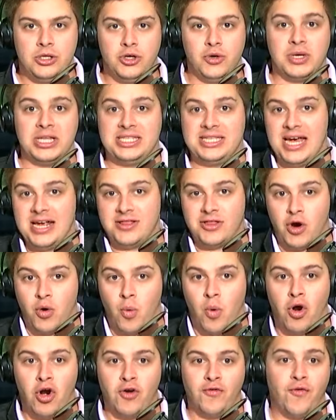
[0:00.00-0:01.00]
You can take
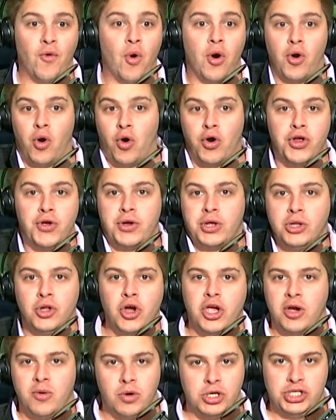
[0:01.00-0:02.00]
their word for it, or you can
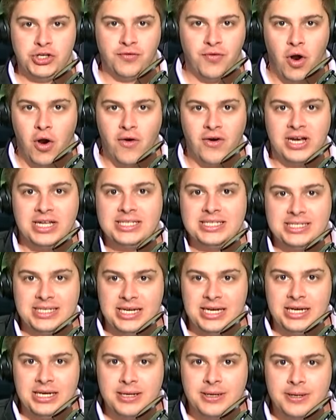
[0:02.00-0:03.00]
look at what you've already
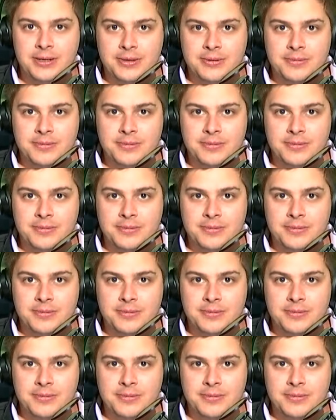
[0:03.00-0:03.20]
seen.